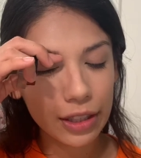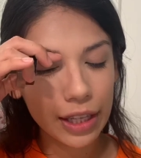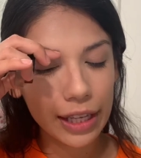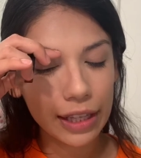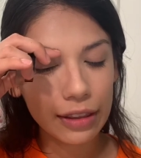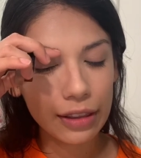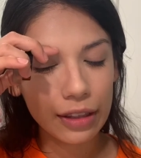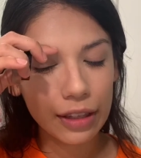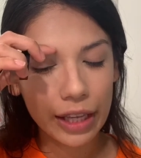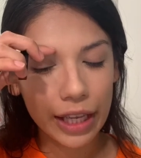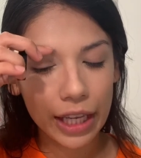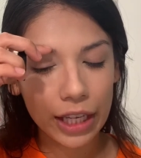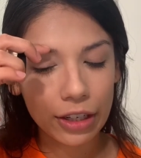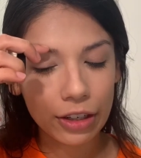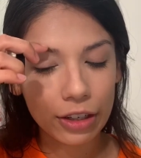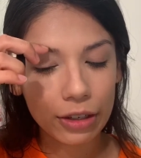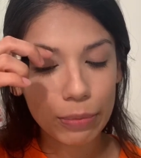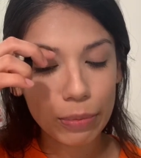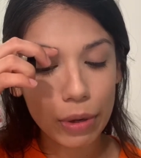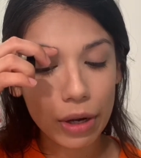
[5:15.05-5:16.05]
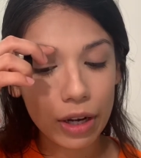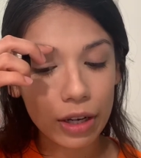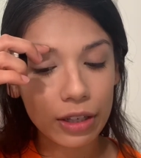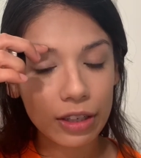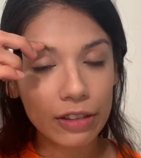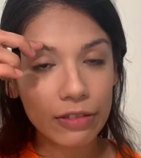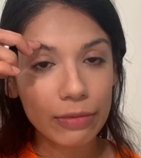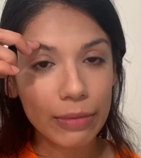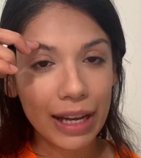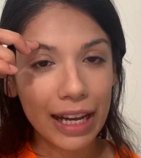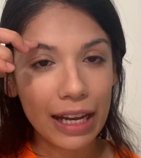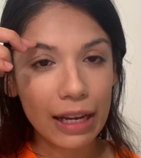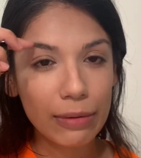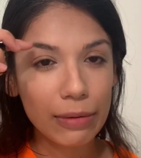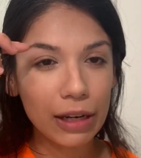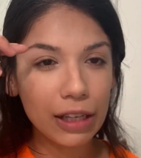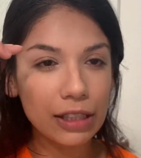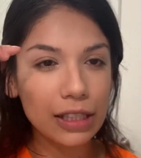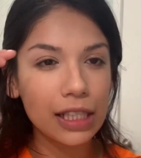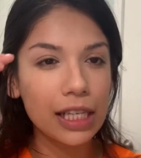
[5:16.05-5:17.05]
like the inner part of my
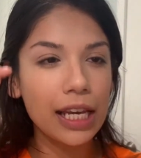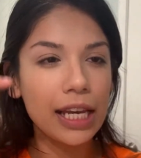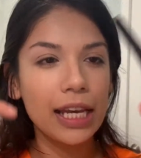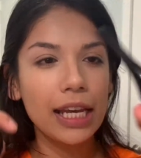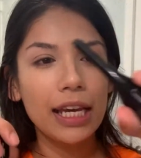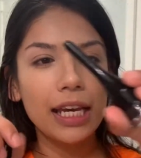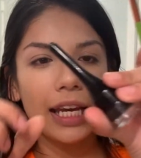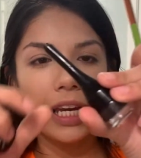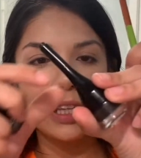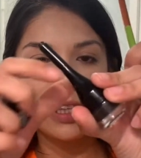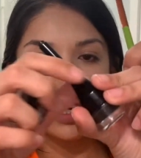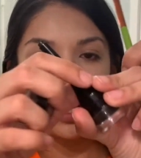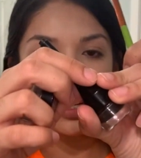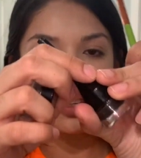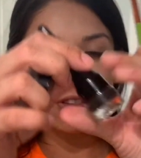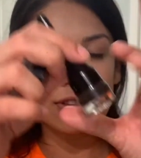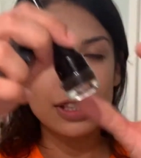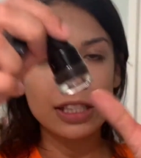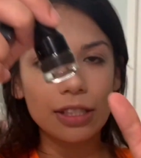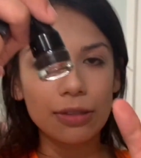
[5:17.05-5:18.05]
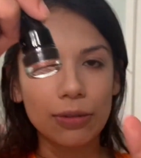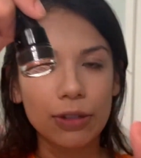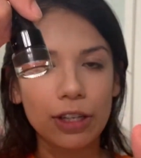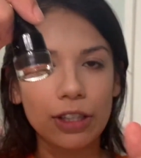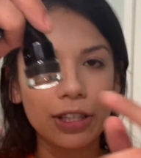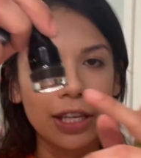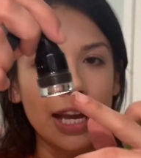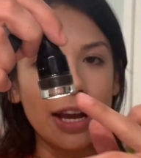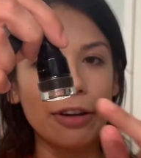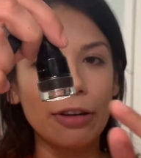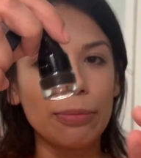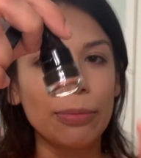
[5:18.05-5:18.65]
eyebrows, and then I use this one on the outer